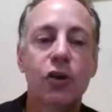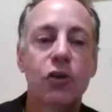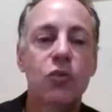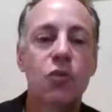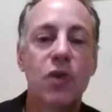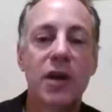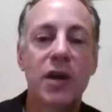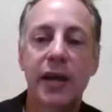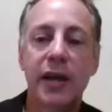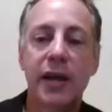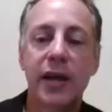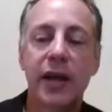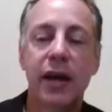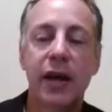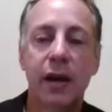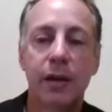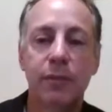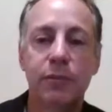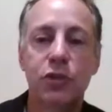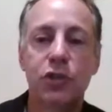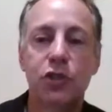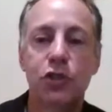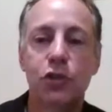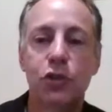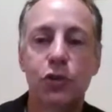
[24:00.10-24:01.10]
when it
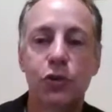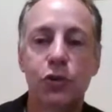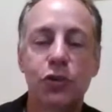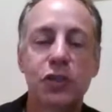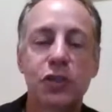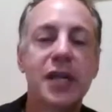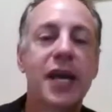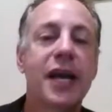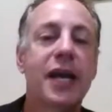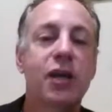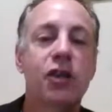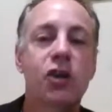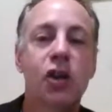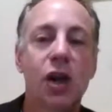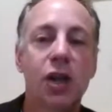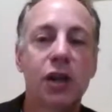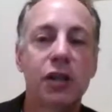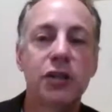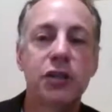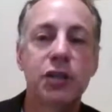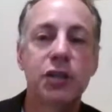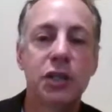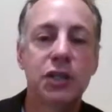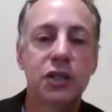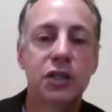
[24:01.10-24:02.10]
comes to
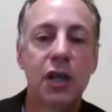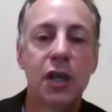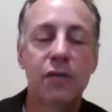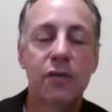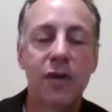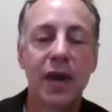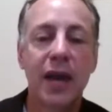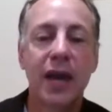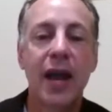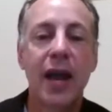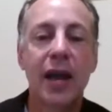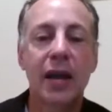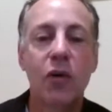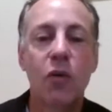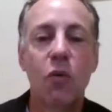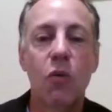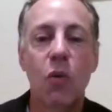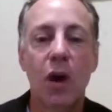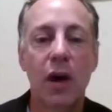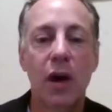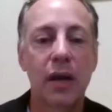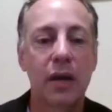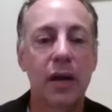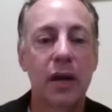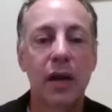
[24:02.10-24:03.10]
technology stuff. I kind of
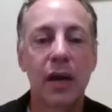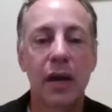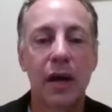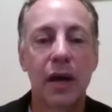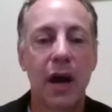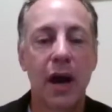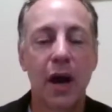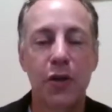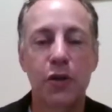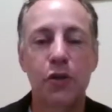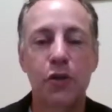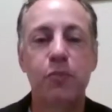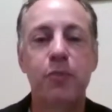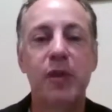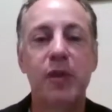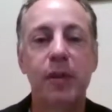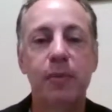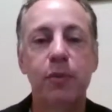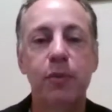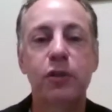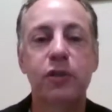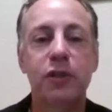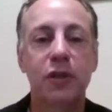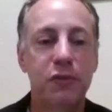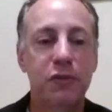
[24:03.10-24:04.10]
want other
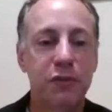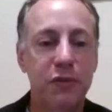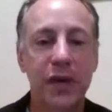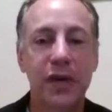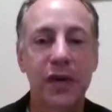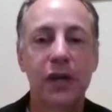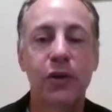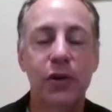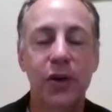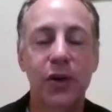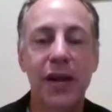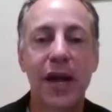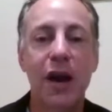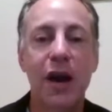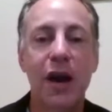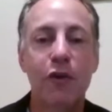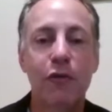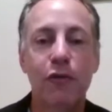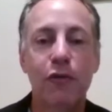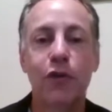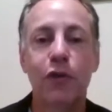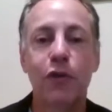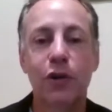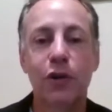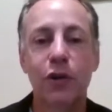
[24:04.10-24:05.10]
people to figure it out
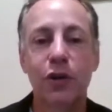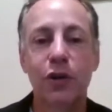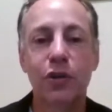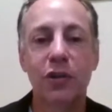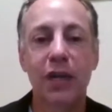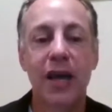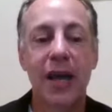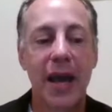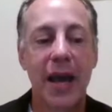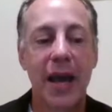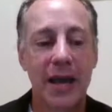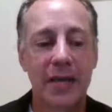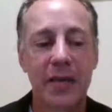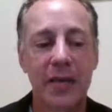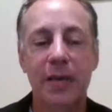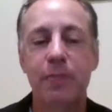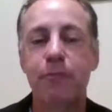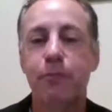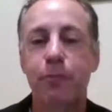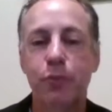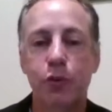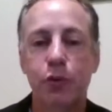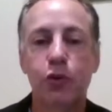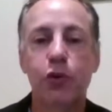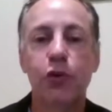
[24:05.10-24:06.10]
first and
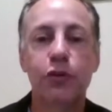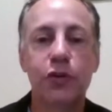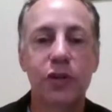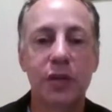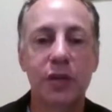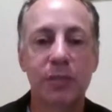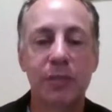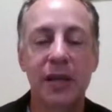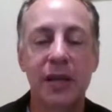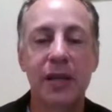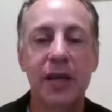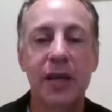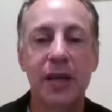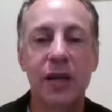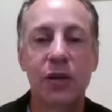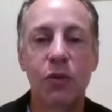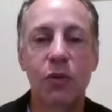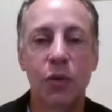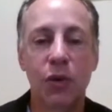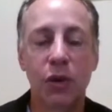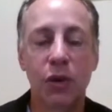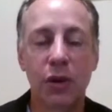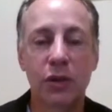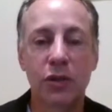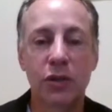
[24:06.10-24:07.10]
then prove to me that it
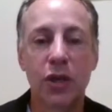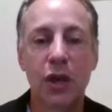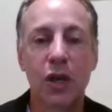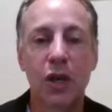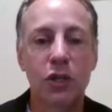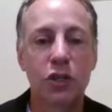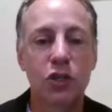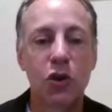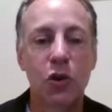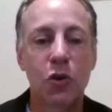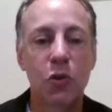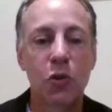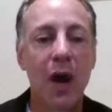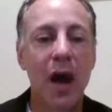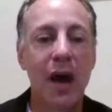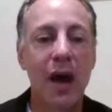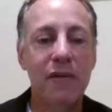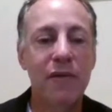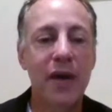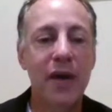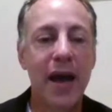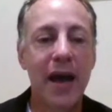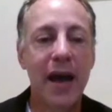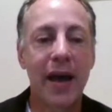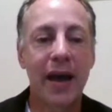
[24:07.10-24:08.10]
works. So
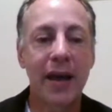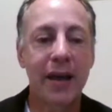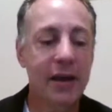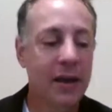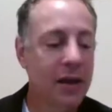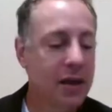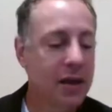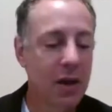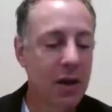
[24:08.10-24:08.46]
I've had,